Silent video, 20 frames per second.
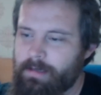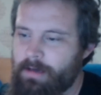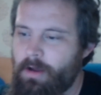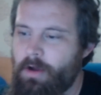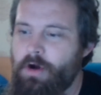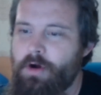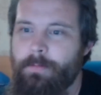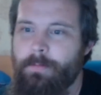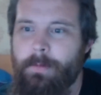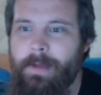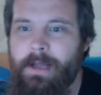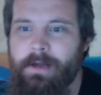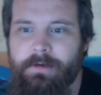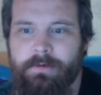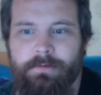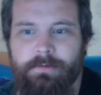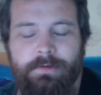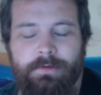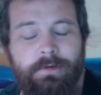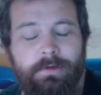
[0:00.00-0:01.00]
home about
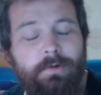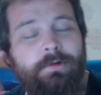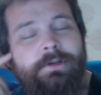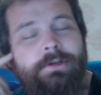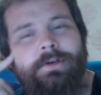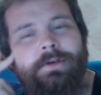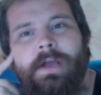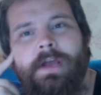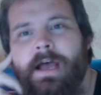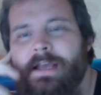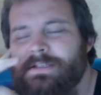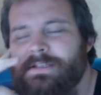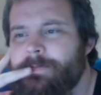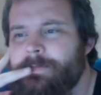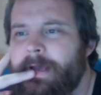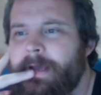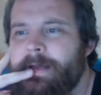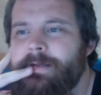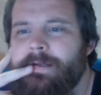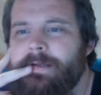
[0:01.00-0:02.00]
or to talk to you guys
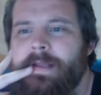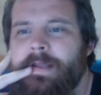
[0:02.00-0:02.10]
about.